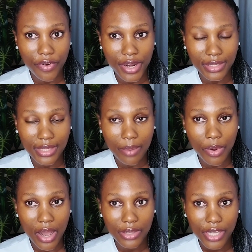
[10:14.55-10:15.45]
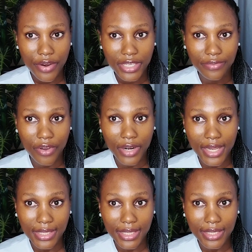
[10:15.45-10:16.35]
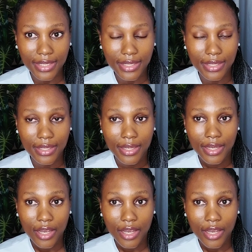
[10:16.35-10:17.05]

for example, ulcerative colitis,